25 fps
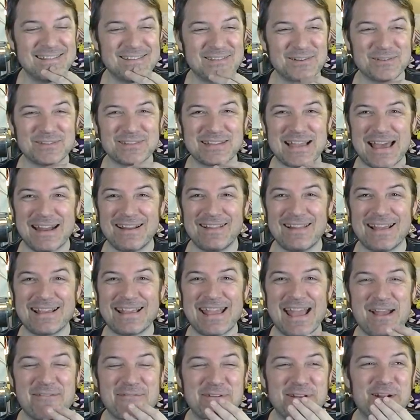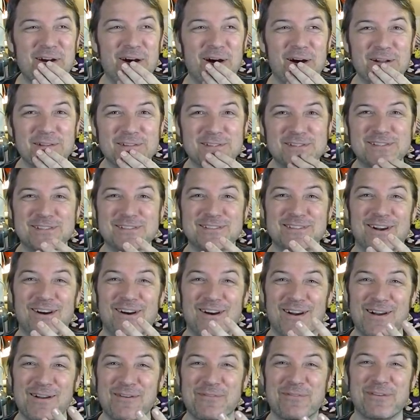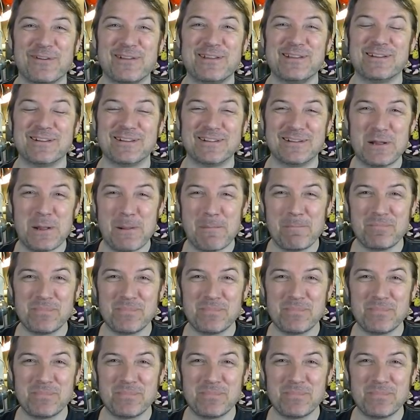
So it's kind of like having OnStar for your